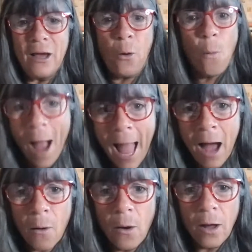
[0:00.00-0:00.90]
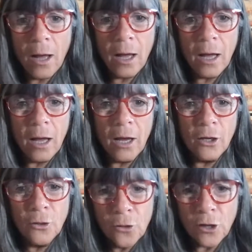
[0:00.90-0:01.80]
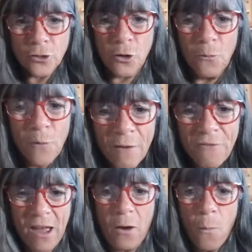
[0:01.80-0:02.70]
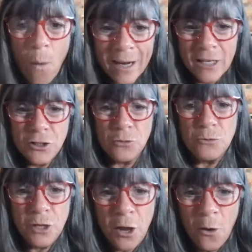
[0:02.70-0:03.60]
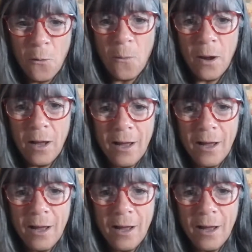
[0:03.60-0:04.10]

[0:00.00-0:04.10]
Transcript: "Wow, you look terrific. What did you do?